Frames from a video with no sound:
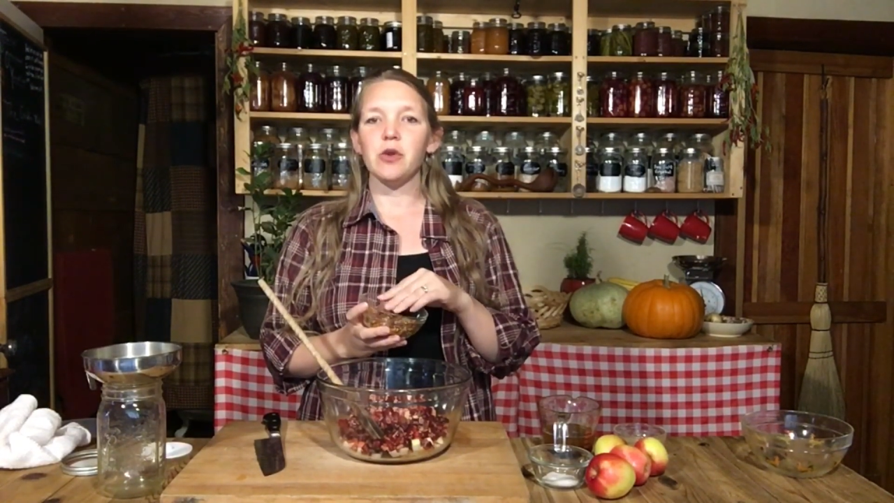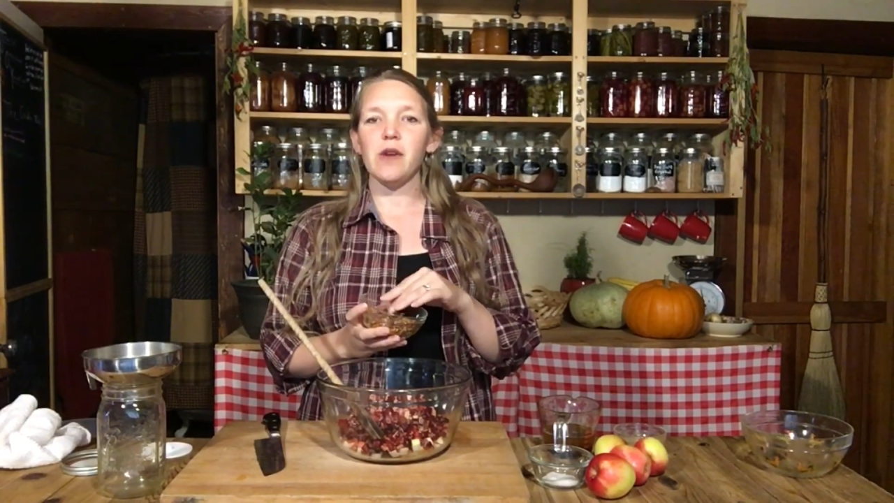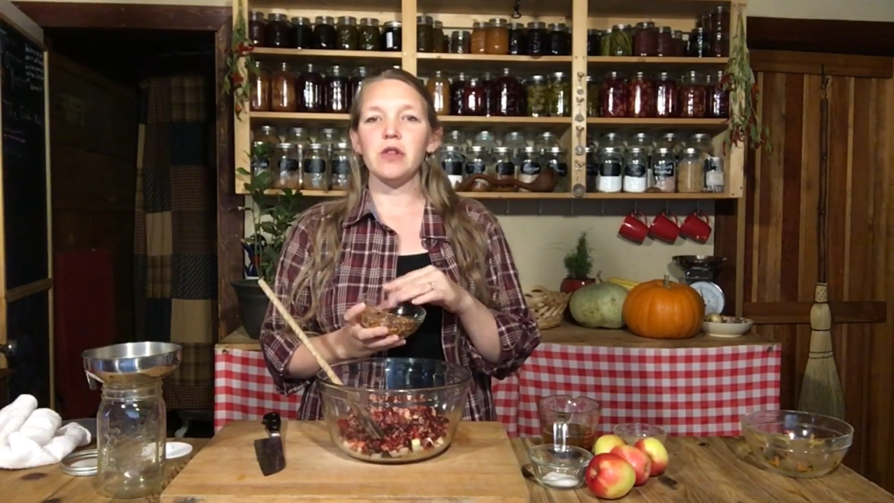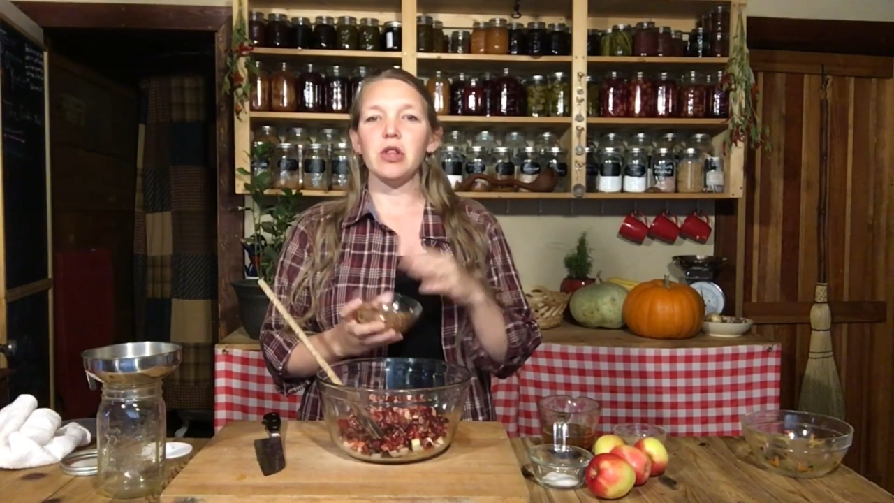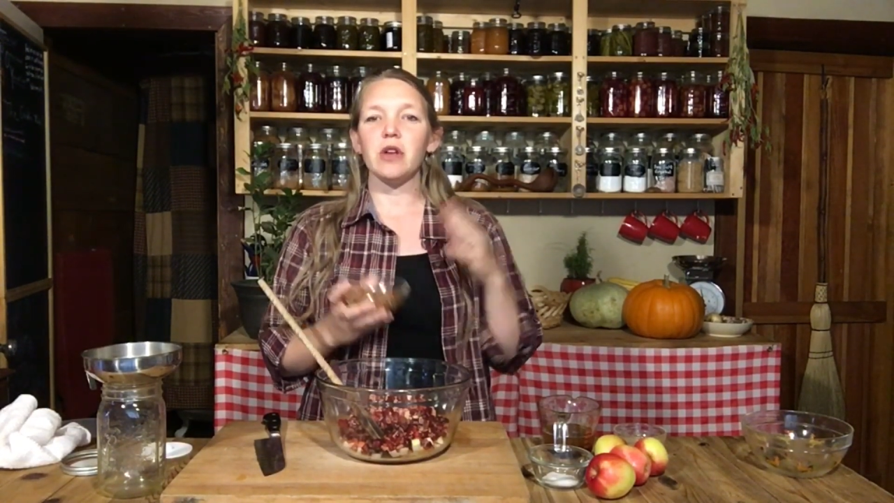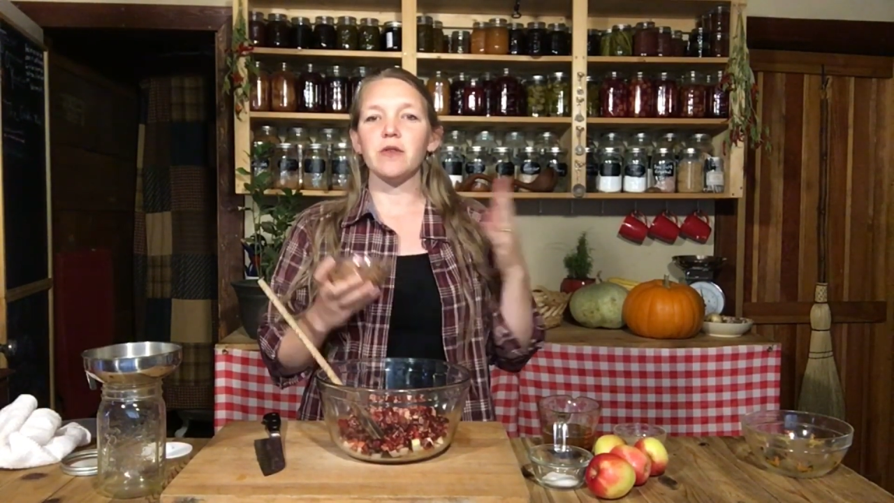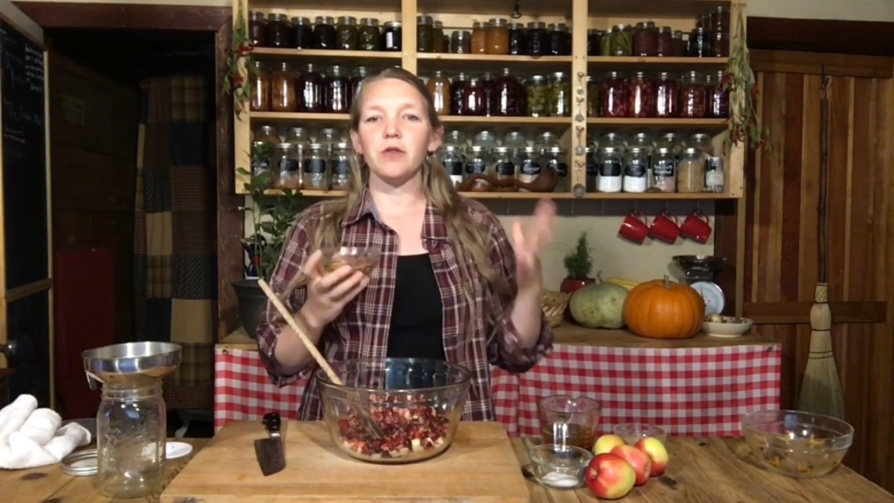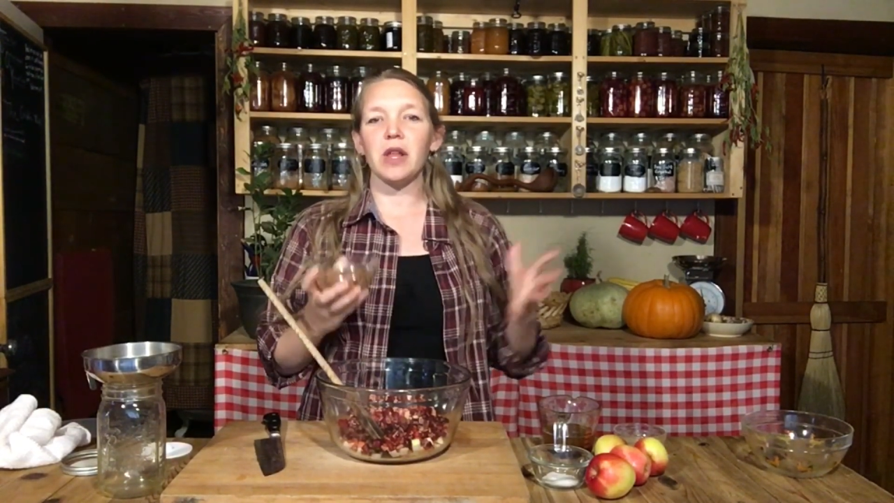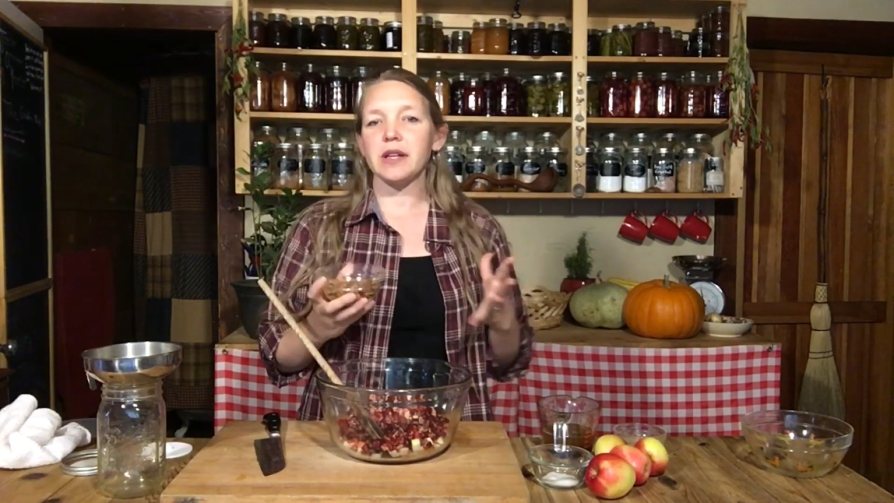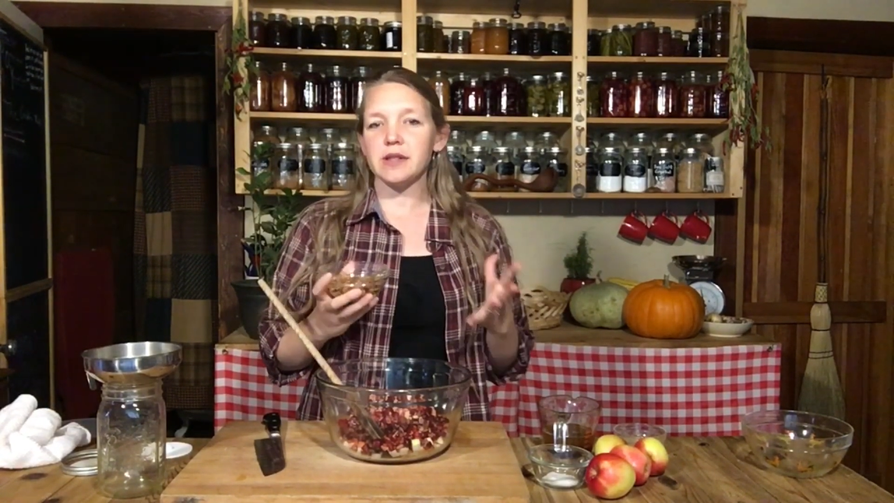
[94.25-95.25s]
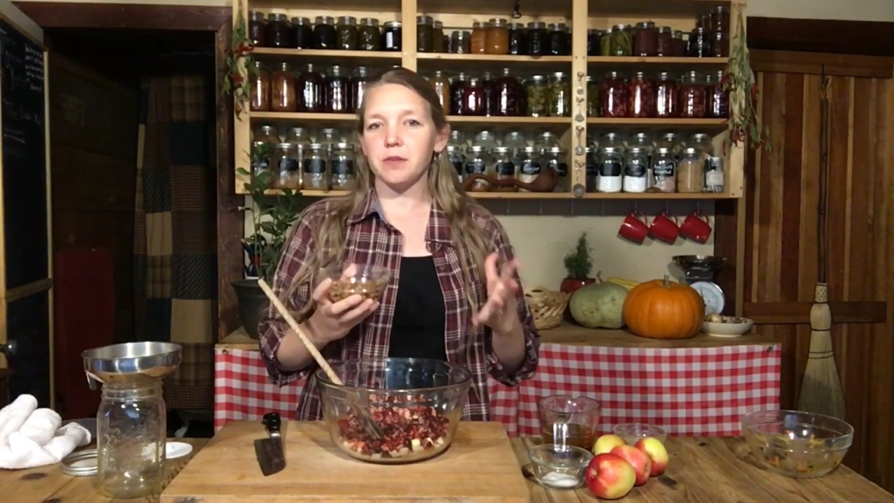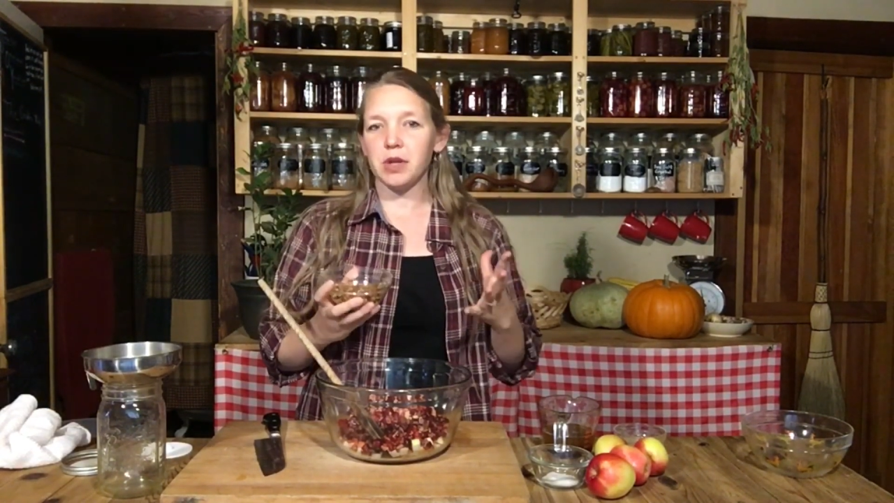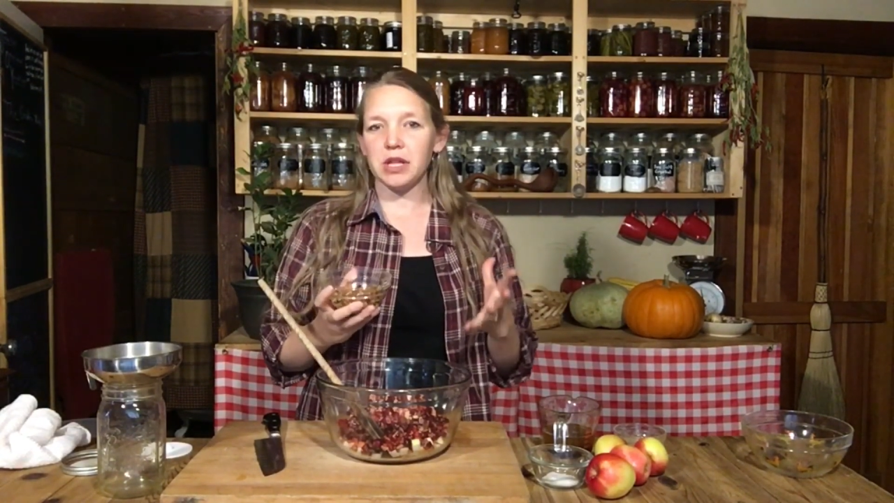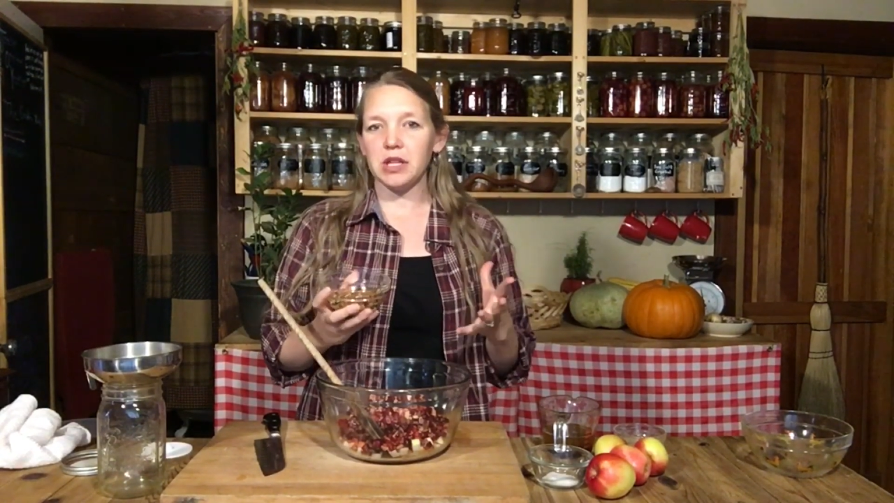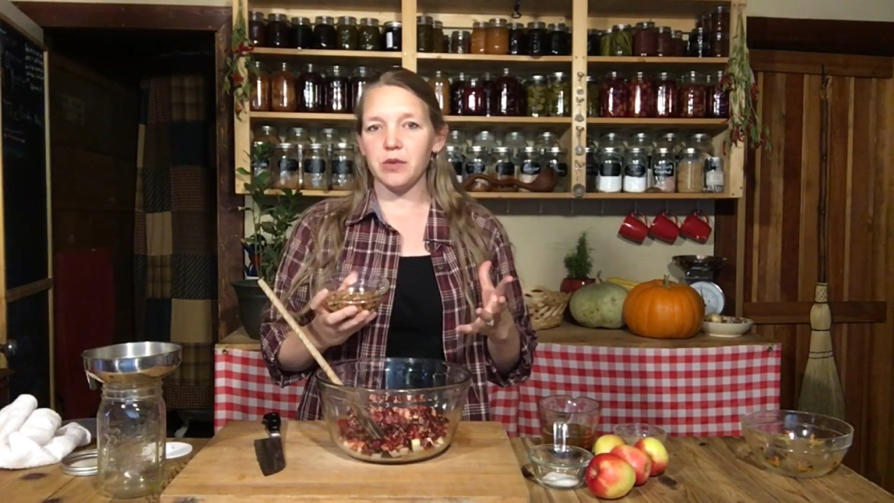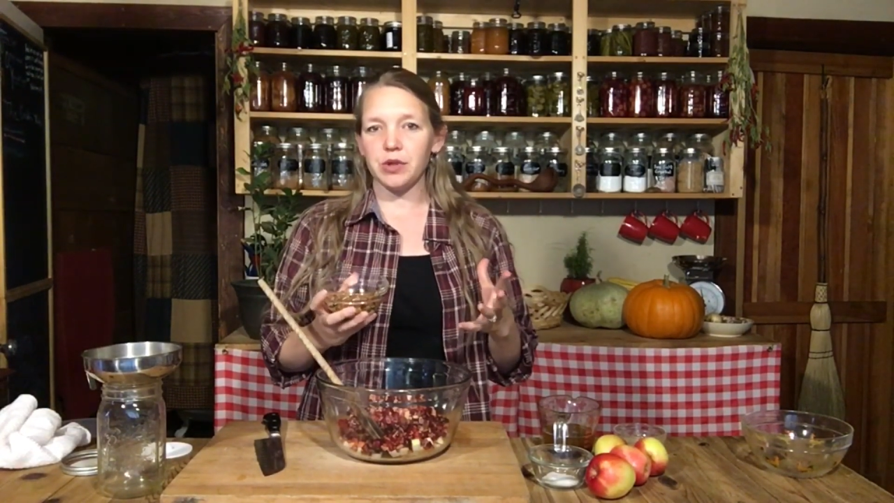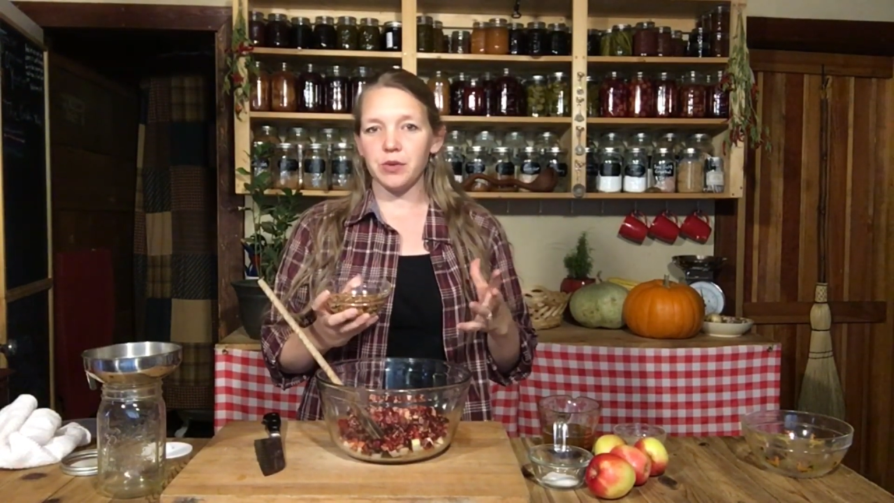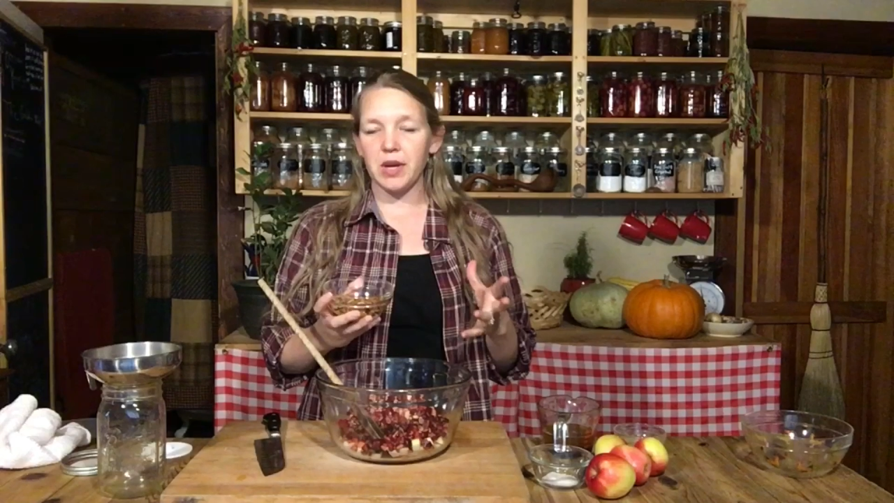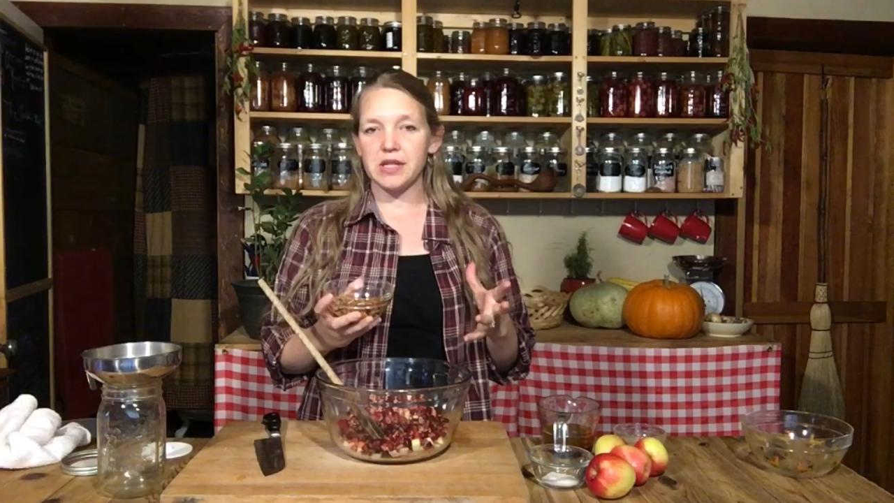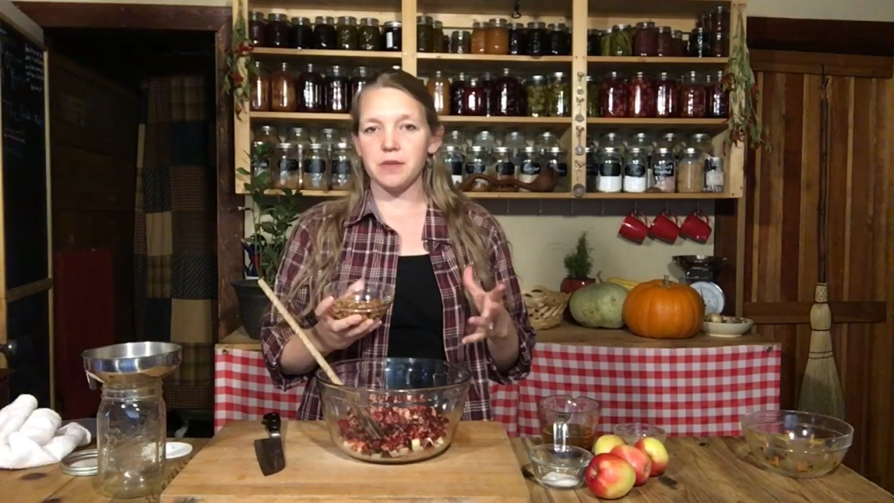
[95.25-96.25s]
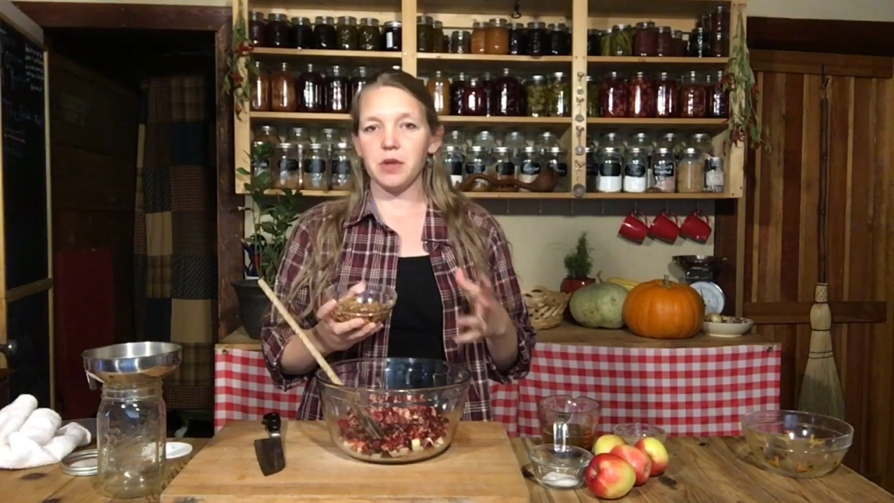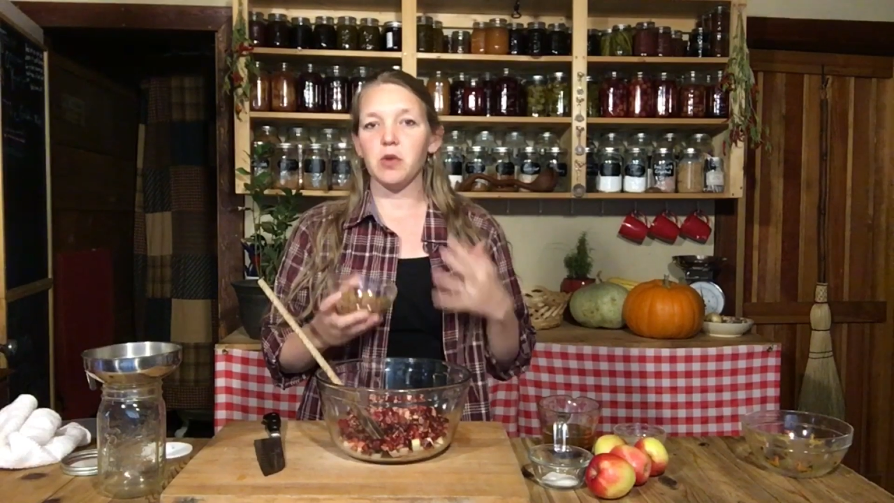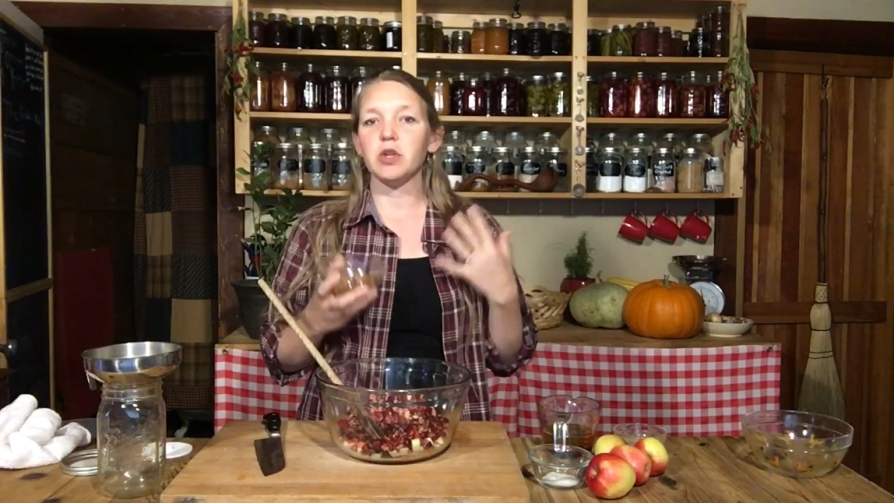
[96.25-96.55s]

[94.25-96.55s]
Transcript: you have a lot of flexibility with the recipe,